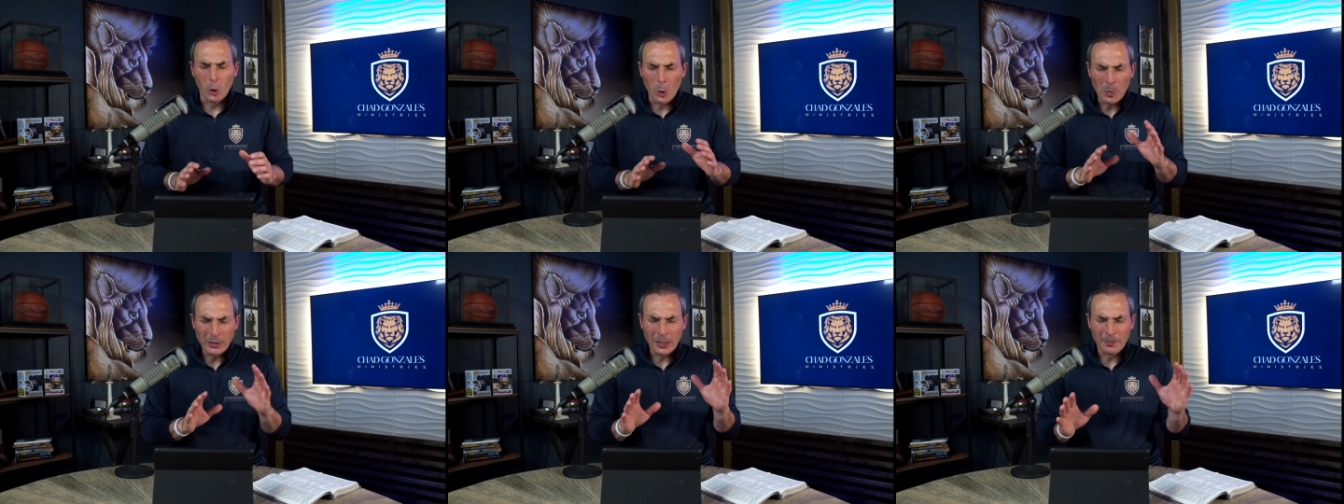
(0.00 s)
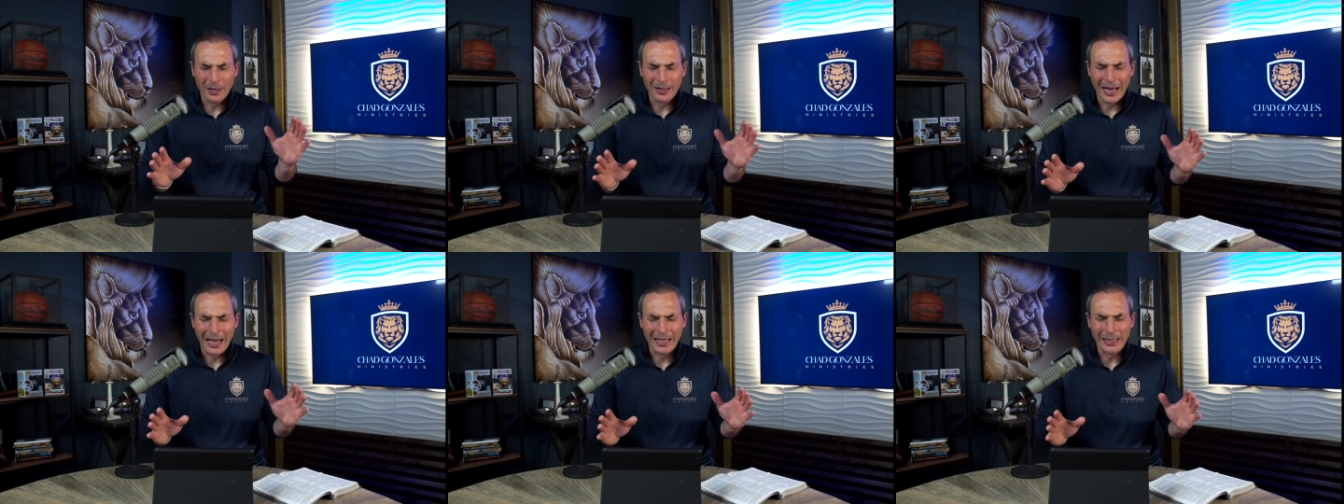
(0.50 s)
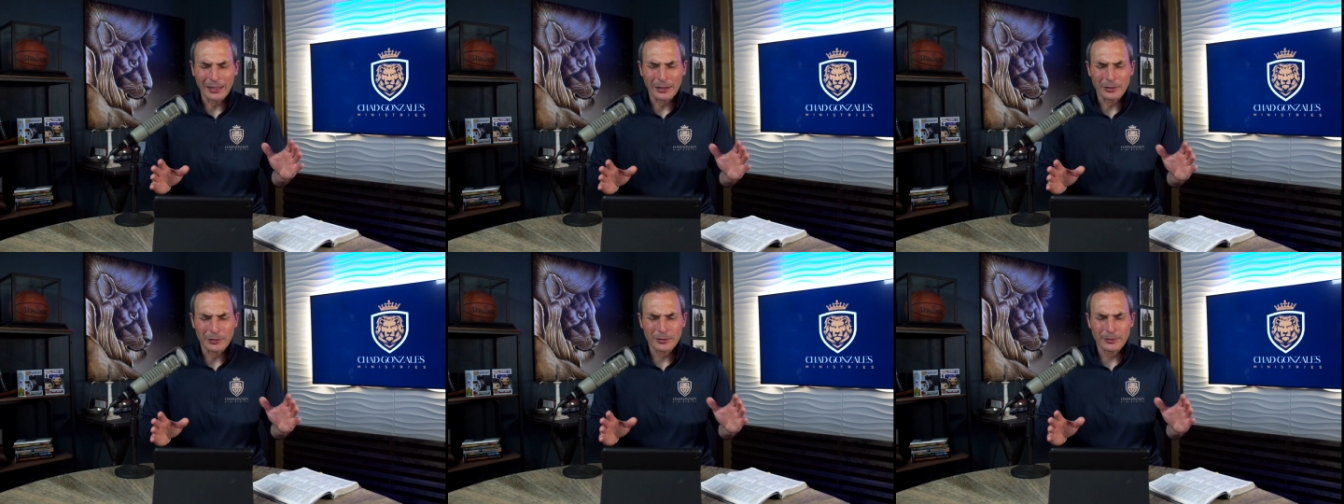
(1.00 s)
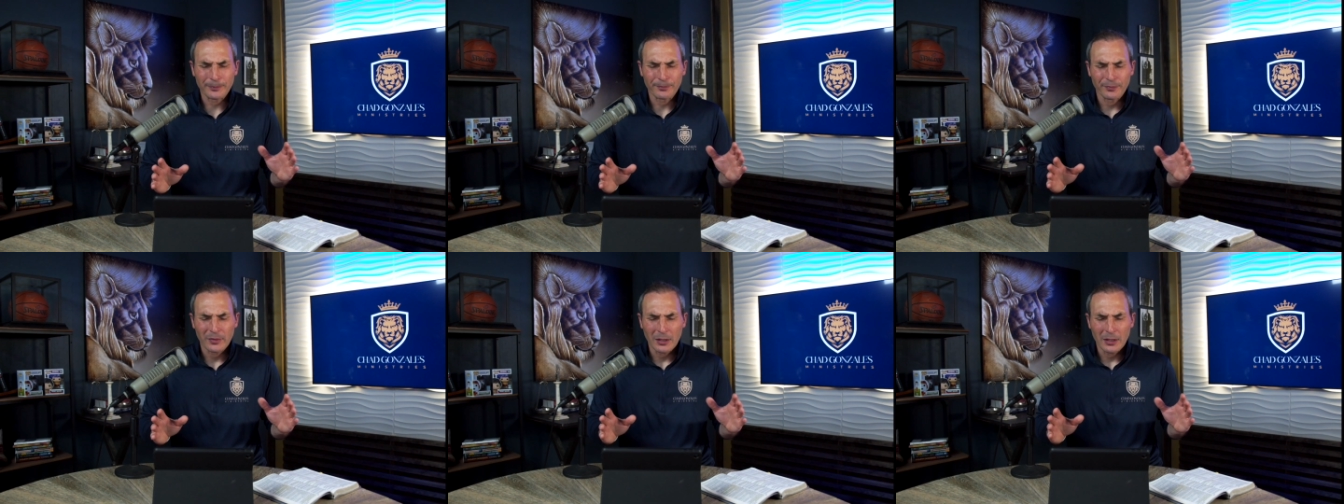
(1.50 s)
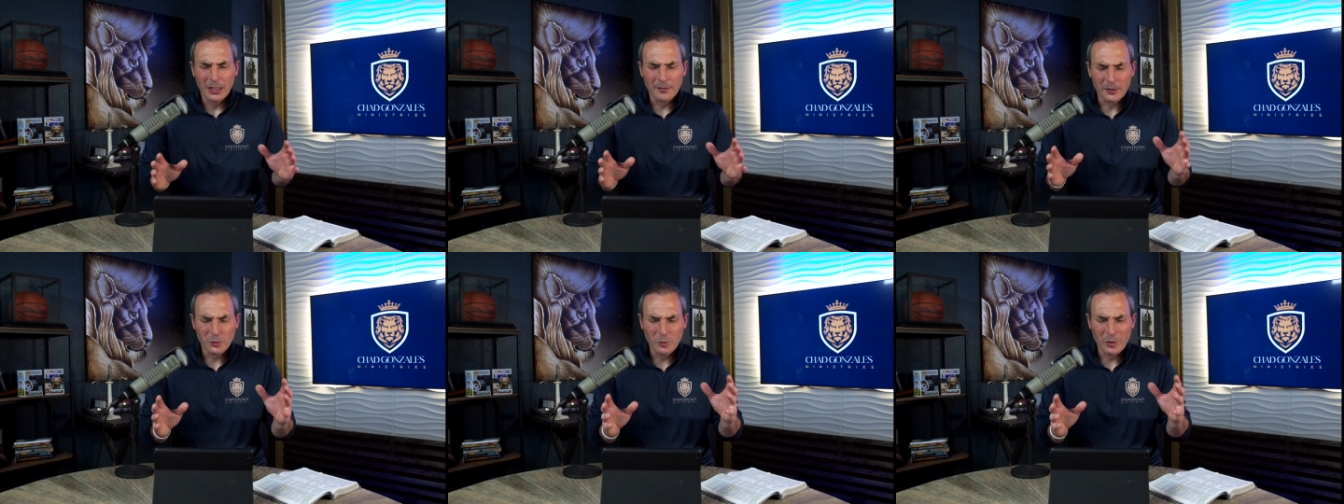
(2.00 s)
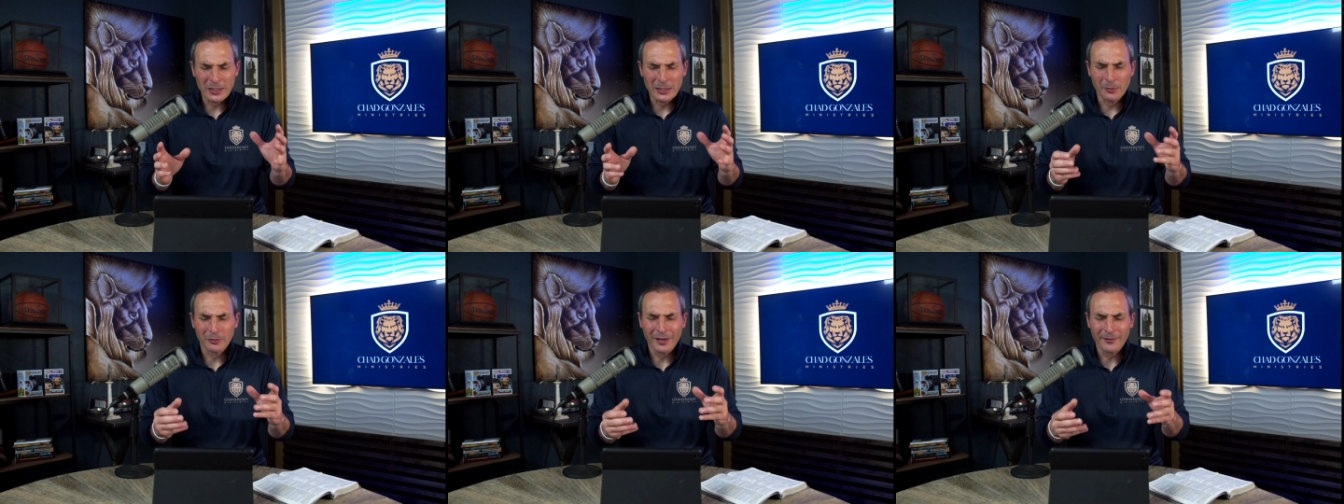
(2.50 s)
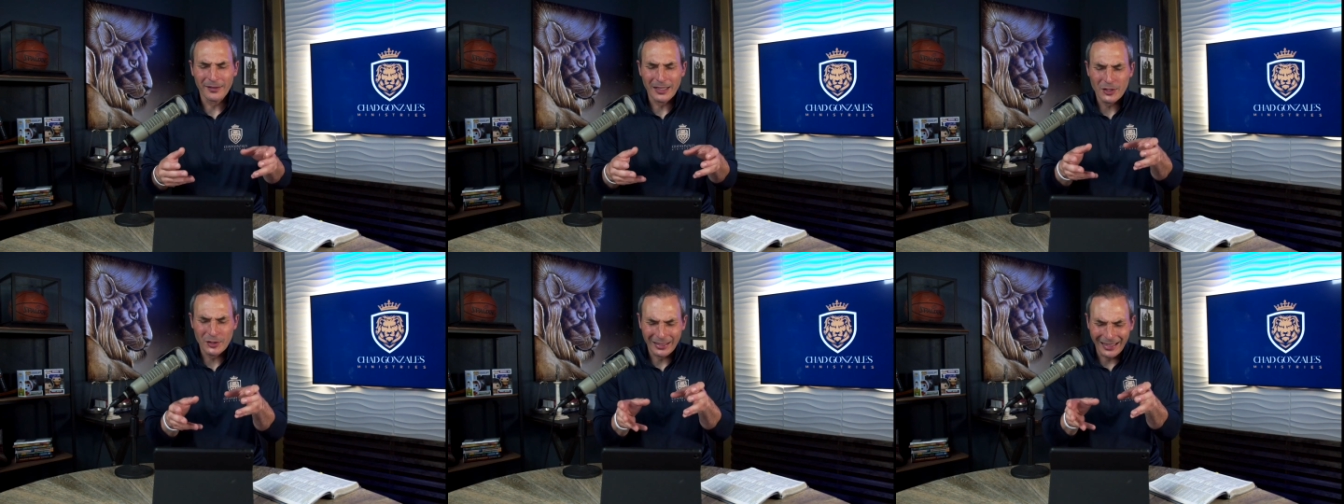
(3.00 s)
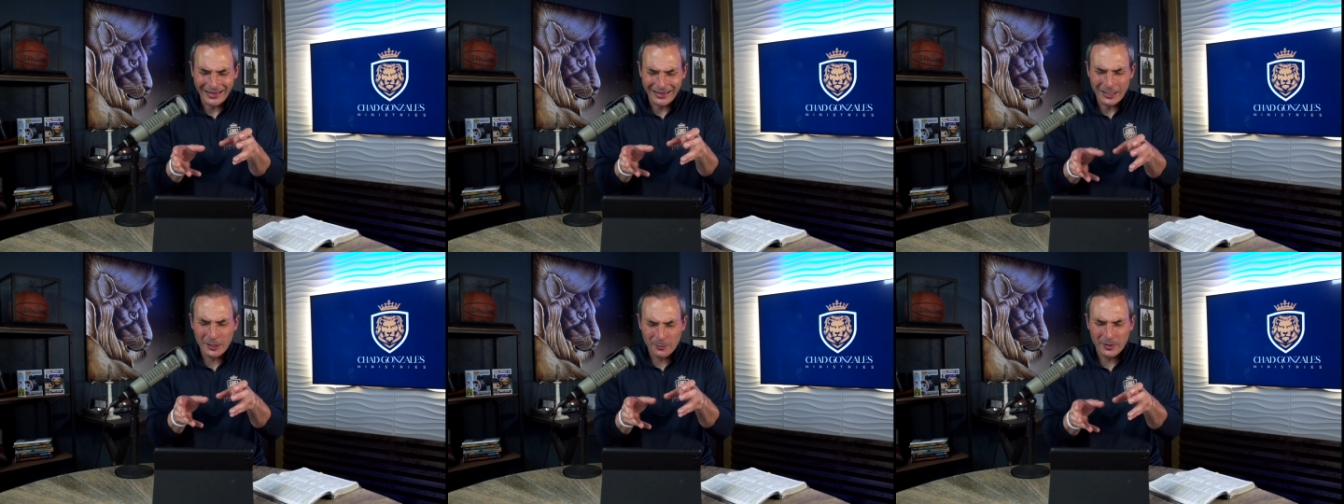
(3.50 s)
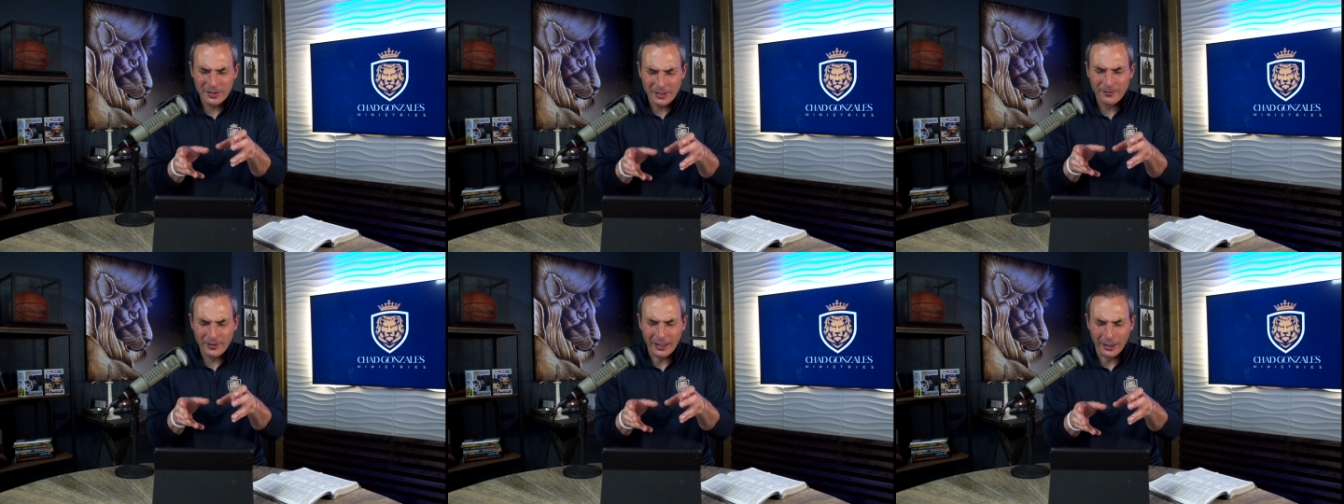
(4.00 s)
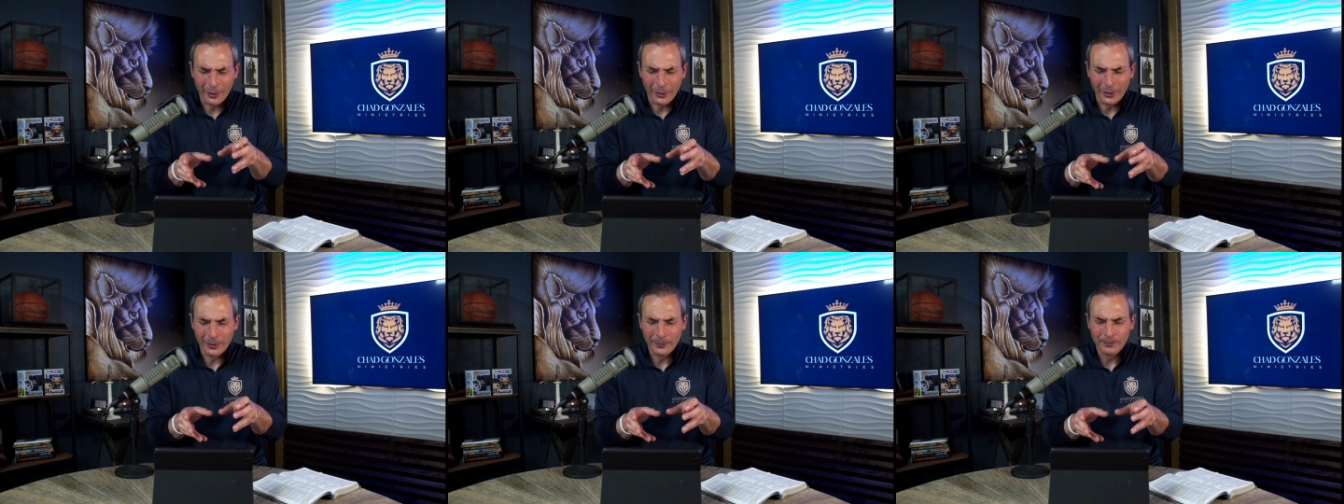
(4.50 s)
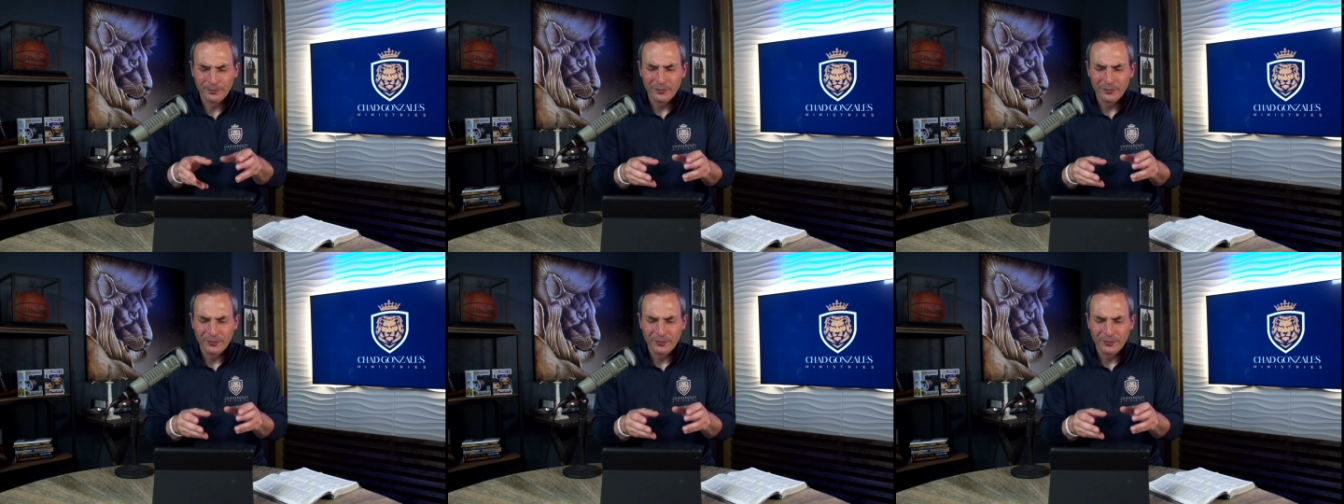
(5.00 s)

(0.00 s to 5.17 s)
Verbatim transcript: open up our eyes, give us wisdom and revelation in this specific area.